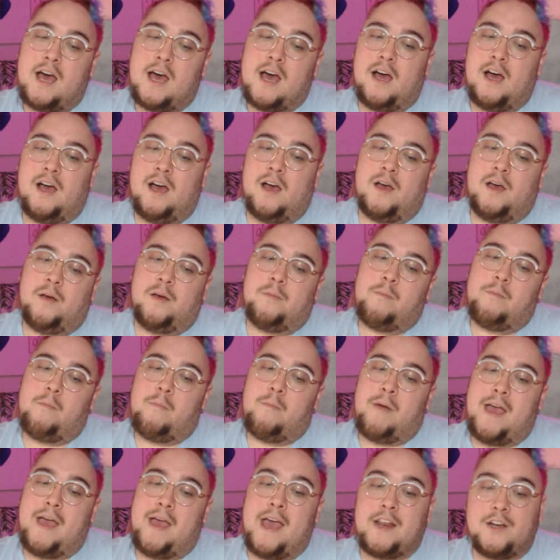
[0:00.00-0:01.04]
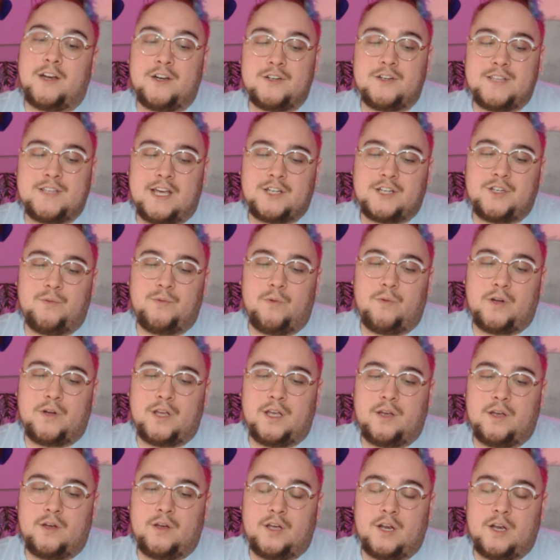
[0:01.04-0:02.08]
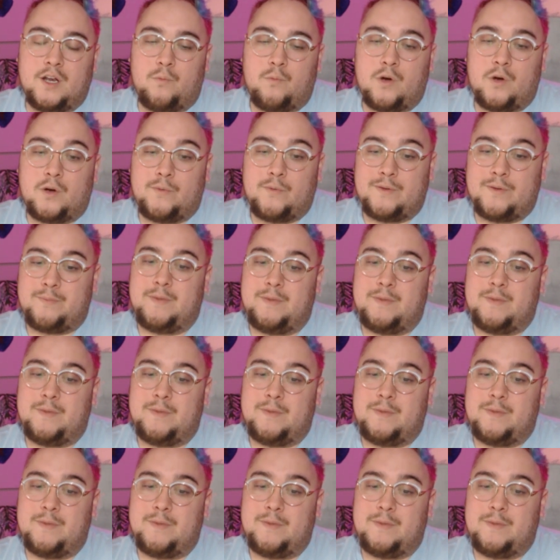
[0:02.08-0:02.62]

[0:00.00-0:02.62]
My editor is actually gonna work with